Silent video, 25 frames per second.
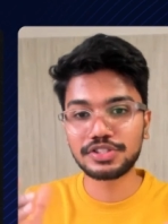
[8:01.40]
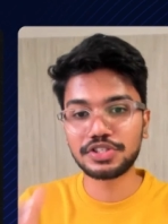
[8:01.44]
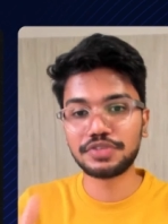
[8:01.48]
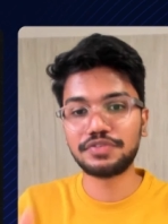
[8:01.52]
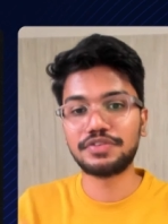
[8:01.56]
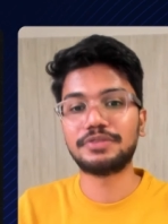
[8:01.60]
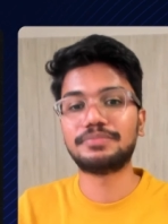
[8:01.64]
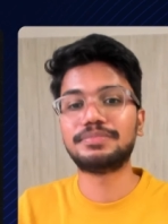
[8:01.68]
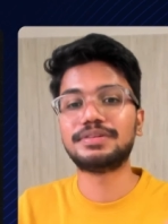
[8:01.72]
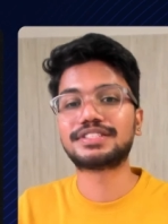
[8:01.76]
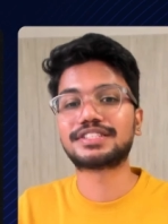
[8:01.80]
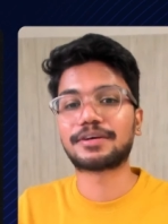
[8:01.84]

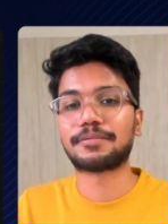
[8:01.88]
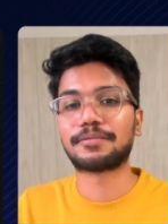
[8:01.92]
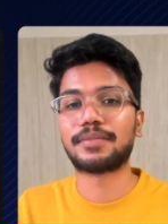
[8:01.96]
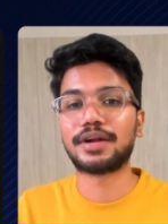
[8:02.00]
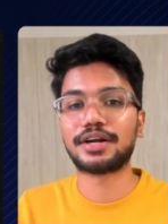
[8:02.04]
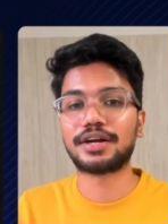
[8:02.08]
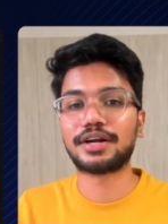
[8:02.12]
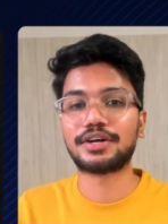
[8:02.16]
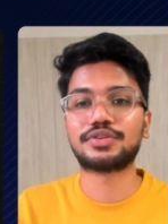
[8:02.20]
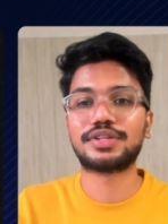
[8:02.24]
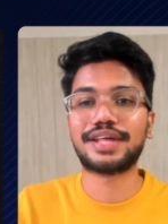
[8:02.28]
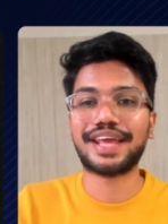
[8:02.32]
will be
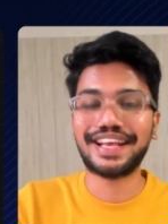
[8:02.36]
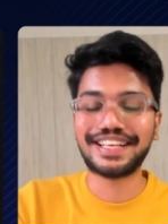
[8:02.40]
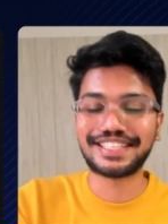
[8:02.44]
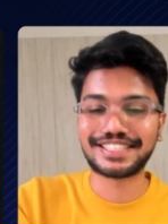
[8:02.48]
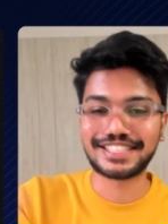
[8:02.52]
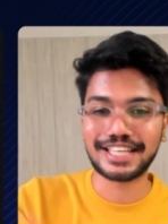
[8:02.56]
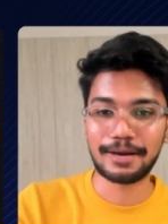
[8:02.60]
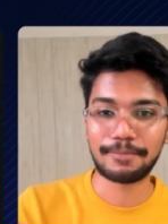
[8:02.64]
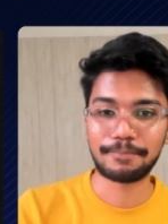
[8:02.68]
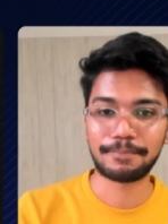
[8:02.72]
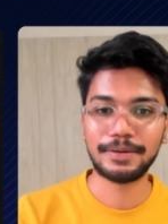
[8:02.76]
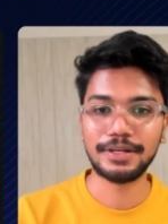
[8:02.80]
similar to the
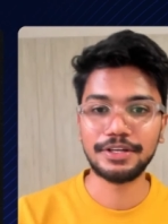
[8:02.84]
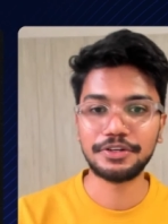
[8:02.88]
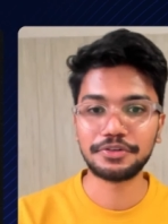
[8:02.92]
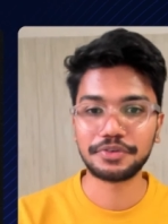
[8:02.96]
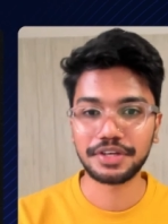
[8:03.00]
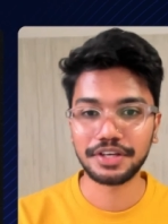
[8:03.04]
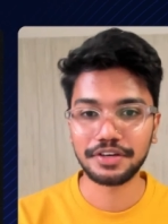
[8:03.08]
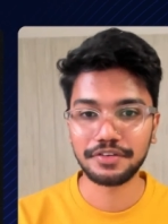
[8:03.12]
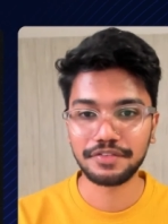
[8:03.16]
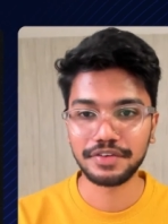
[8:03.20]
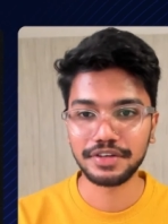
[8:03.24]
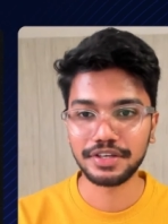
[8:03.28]
example you
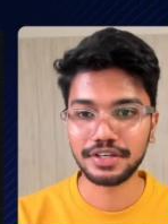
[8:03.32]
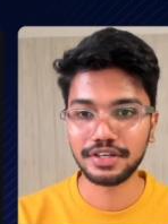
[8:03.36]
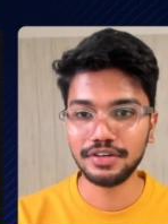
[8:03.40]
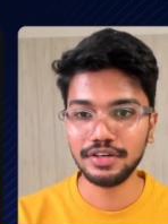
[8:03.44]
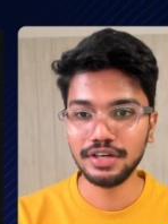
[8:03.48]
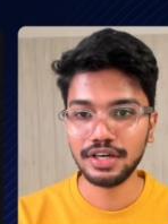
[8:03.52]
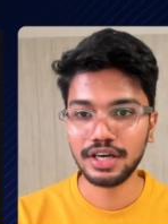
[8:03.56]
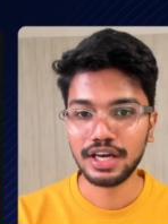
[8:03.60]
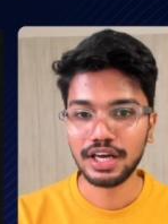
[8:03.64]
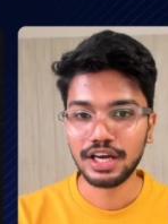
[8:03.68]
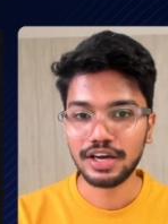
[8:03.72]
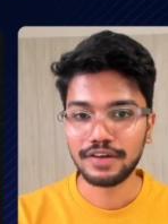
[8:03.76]
give here,
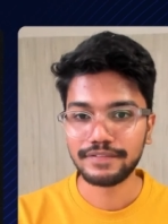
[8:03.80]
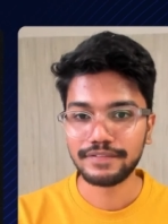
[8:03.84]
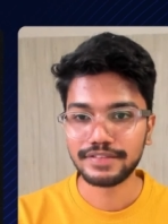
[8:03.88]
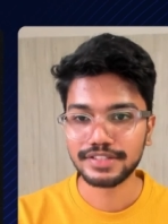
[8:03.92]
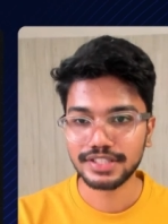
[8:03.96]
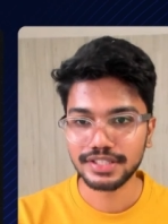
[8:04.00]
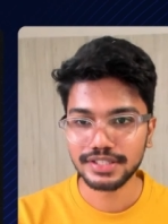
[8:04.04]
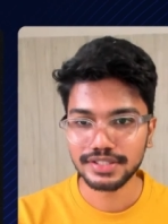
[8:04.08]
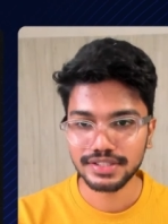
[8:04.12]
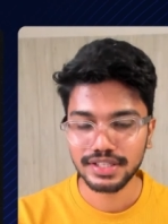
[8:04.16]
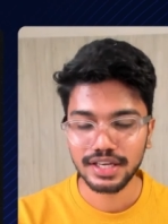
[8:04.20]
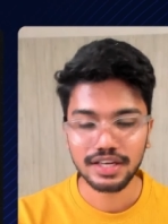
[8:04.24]
which
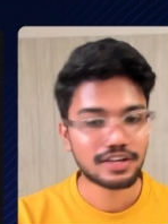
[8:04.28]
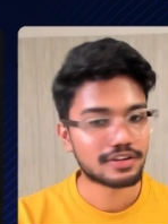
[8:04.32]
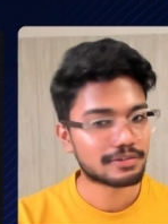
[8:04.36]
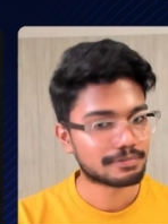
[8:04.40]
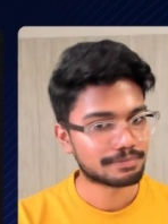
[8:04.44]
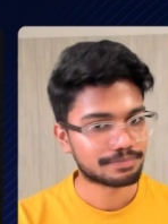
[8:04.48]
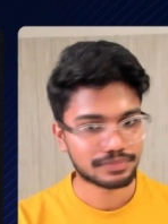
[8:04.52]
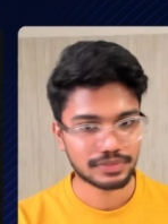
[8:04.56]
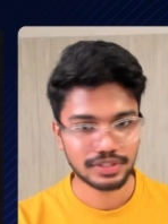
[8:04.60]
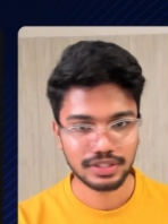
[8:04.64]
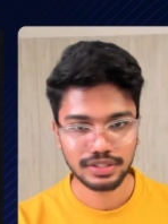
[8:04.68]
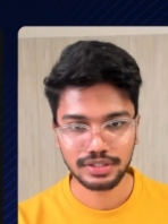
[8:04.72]
is
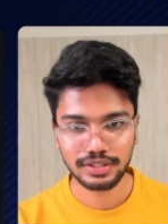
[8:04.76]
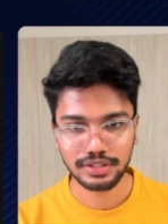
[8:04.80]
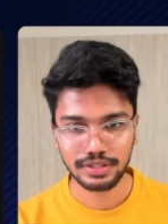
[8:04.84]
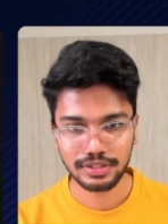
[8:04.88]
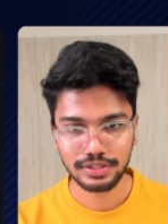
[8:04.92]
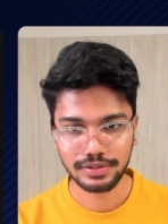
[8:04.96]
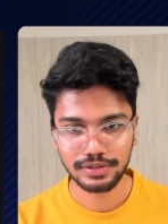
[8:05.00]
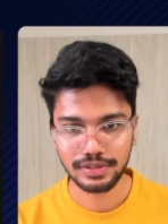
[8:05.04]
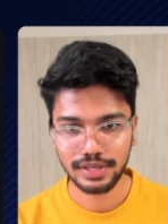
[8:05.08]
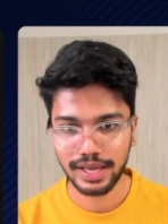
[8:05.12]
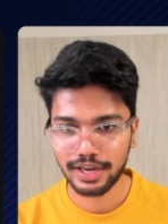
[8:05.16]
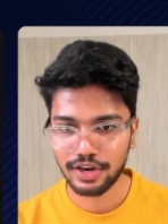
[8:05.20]

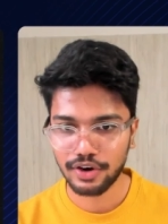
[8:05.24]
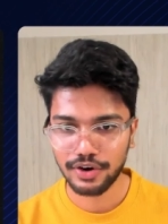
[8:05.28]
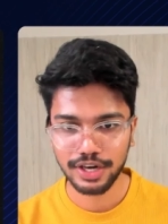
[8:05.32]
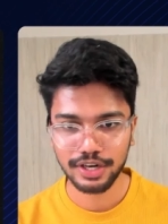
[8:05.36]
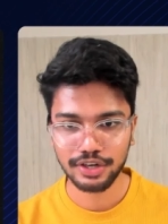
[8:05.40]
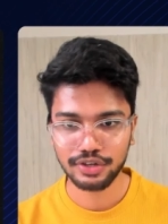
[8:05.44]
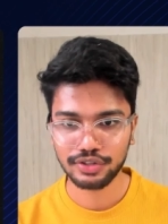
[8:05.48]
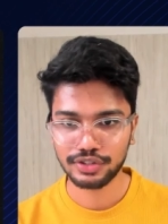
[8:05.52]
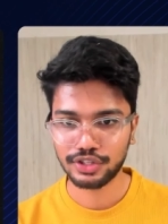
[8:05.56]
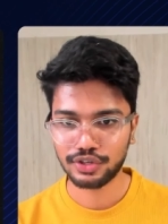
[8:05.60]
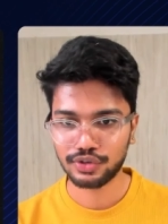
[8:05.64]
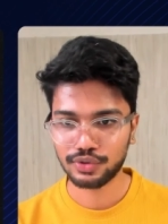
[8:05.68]

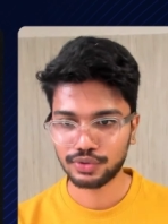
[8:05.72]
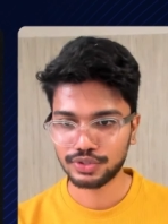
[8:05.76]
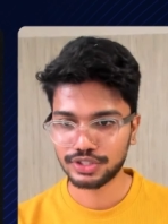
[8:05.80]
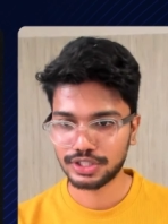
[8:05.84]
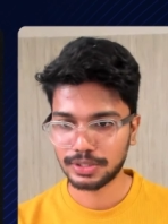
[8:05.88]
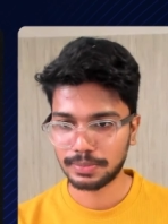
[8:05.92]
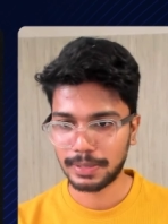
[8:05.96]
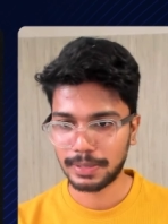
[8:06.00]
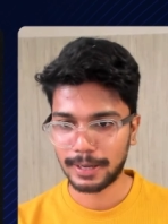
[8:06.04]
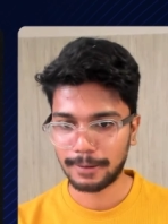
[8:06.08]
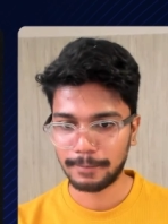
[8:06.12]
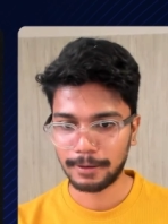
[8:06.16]
according to the Roger
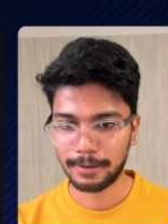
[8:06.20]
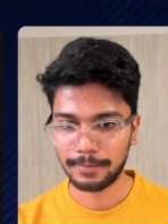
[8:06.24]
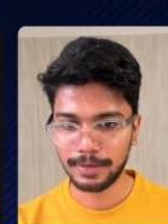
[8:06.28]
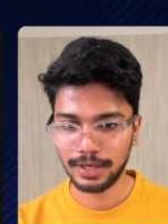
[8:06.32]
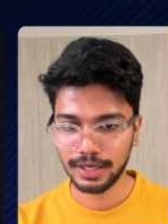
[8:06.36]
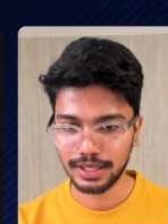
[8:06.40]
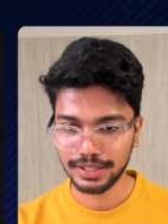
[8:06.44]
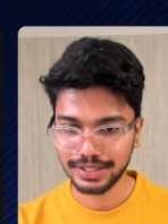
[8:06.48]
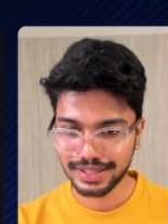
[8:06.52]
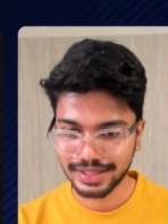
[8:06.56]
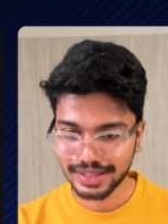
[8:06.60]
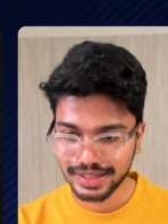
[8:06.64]
blah blah blah.
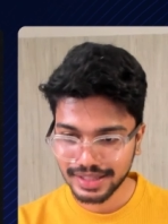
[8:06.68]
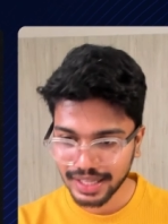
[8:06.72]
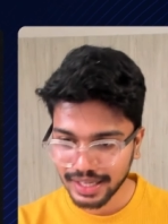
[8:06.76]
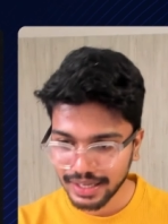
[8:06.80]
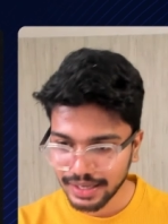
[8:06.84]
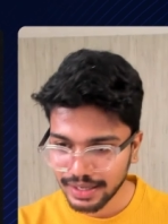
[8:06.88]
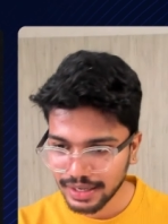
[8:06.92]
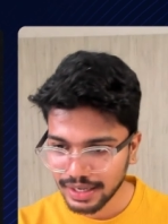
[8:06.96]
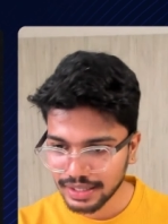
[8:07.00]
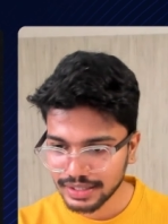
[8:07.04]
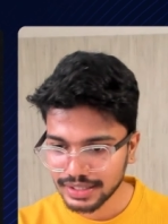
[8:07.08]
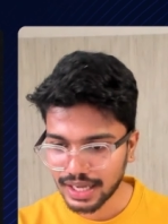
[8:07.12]

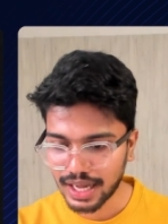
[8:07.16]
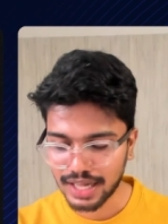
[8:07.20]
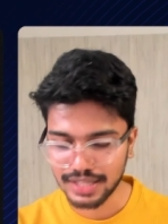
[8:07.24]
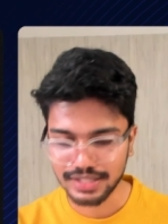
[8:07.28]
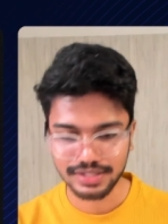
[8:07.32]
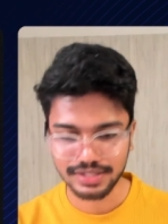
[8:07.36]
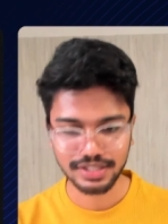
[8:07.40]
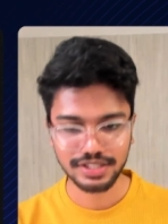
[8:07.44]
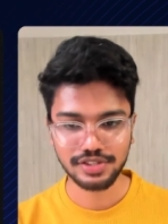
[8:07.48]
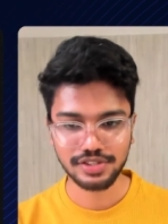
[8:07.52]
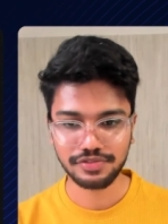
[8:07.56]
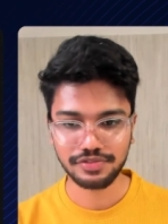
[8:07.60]
Then the
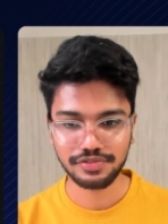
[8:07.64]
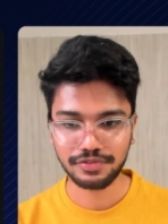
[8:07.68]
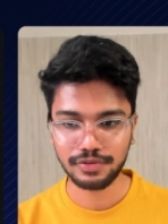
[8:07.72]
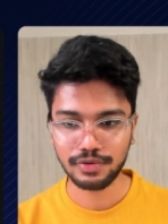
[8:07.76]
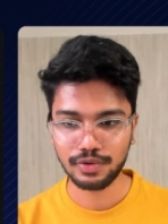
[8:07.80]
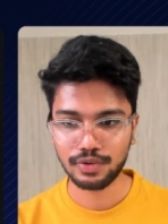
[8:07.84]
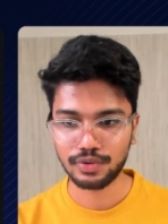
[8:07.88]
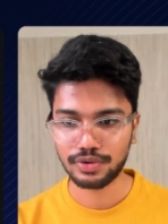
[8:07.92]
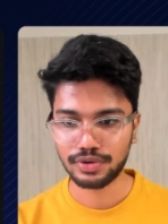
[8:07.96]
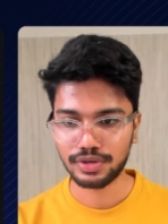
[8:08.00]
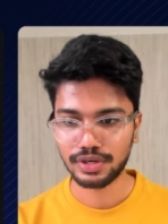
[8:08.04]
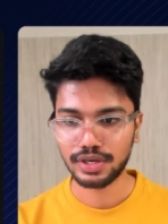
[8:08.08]
answer is
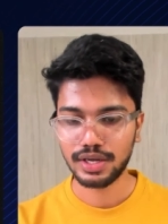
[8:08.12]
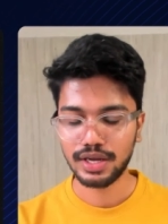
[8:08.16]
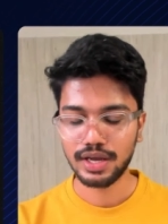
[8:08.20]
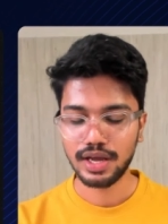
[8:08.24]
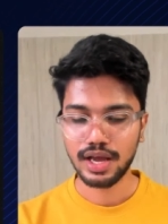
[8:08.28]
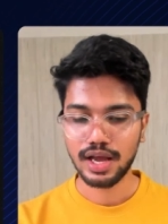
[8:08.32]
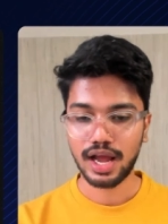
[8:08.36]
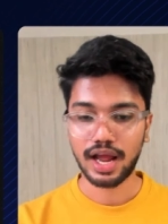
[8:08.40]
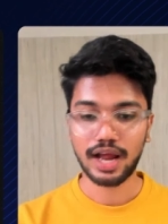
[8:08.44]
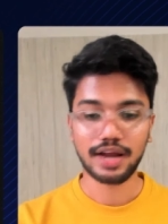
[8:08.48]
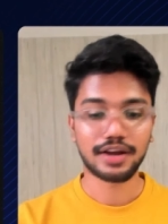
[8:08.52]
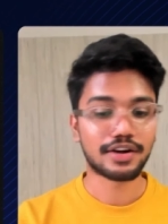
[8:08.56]
4.
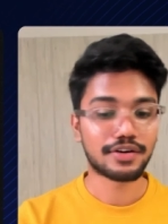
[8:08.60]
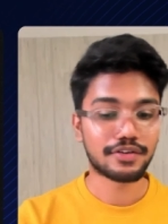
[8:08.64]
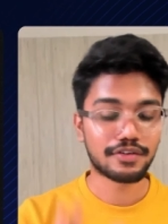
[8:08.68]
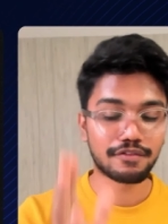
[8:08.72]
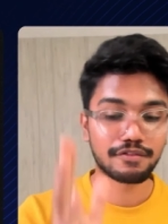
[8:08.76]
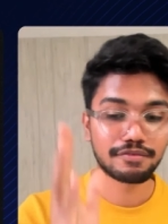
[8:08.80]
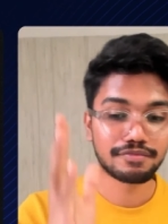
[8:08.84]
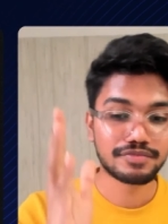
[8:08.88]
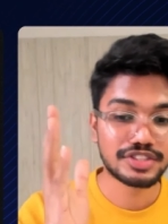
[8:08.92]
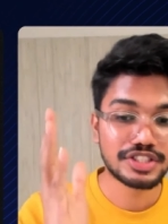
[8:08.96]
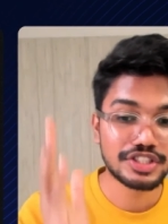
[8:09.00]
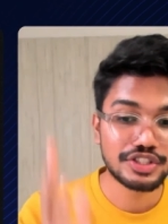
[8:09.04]
And
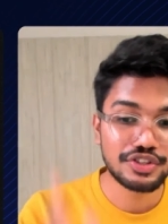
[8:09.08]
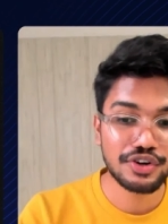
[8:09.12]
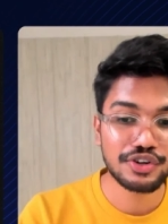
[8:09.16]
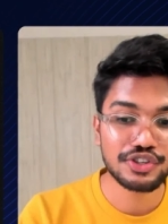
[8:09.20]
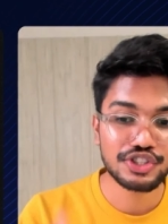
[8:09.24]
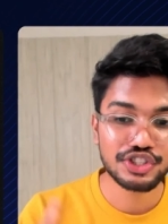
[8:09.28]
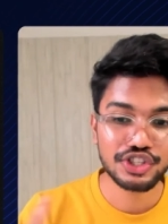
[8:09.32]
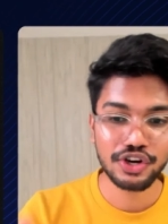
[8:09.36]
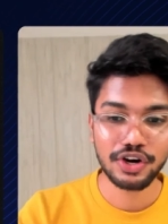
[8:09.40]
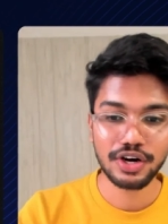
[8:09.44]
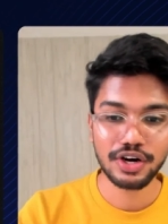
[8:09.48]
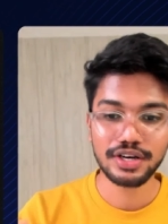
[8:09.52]
zero
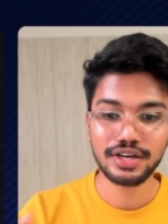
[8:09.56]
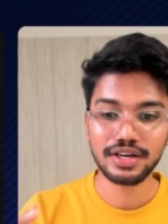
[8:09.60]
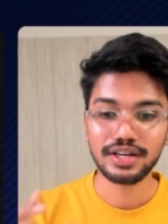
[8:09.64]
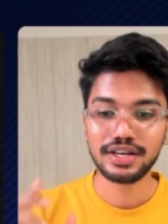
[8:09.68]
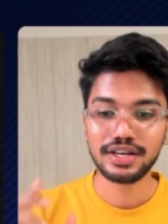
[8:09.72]
shot